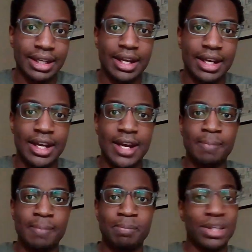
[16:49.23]

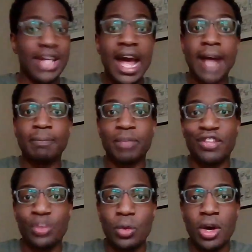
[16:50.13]
Um, but yeah, if
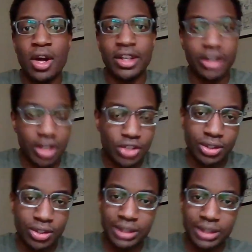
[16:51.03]
you all are
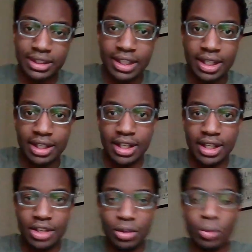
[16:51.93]
interested, once again,
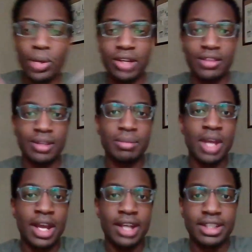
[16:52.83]
either one of them,
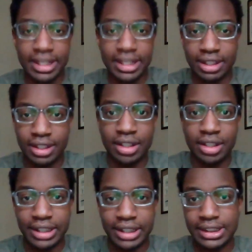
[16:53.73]
check the
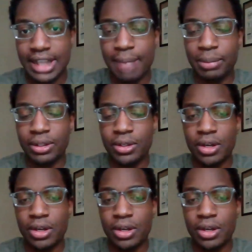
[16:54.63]
links down below.